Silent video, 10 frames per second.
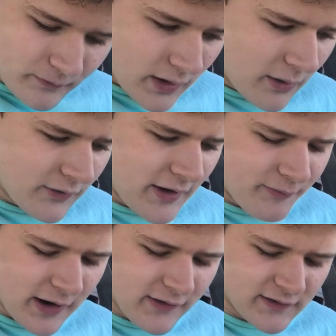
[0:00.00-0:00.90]
I would say
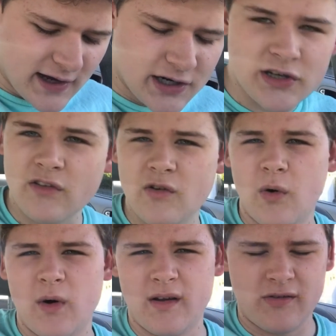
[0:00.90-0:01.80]
presentation
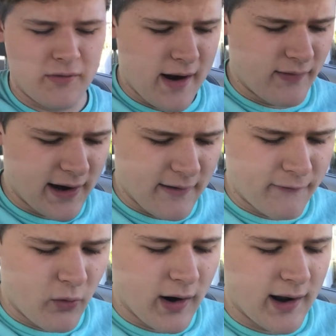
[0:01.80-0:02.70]
score is around like a
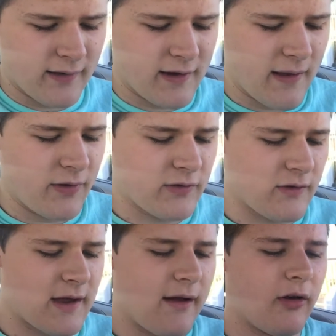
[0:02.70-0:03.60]
four out of 10. This does
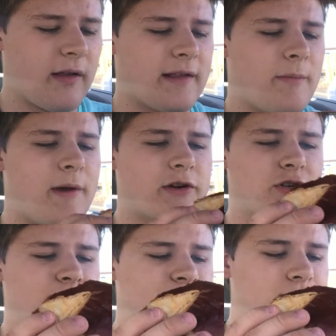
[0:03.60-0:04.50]
not look like the
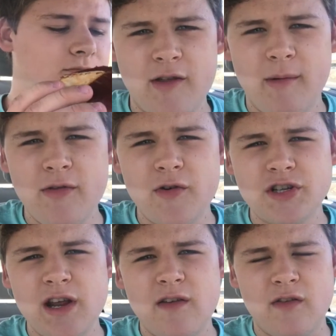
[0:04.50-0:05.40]
picture. The Munster
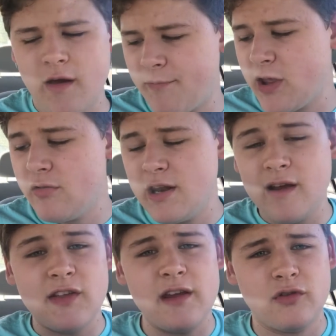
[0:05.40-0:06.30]
cheese is something unique
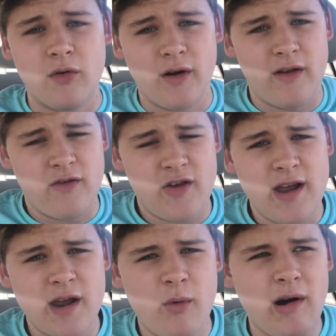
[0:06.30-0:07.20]
that you don't really see
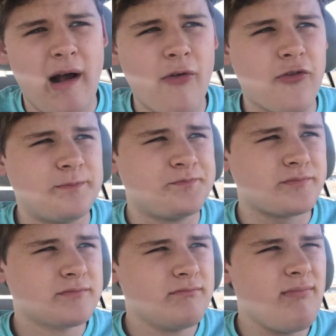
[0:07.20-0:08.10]
anywhere else.
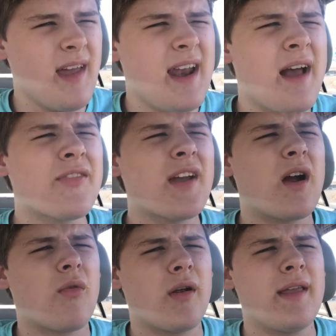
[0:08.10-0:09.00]
It has like a
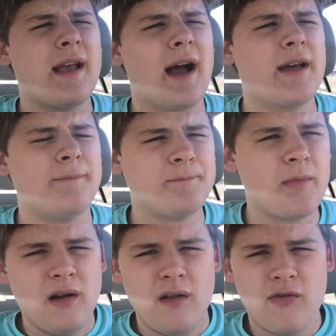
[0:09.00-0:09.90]
really kind of
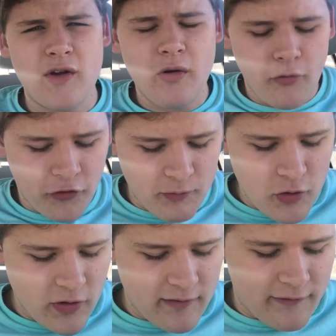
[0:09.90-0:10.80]
subtle,
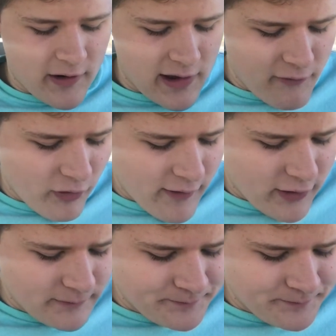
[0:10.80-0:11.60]
smooth, and funky flavor.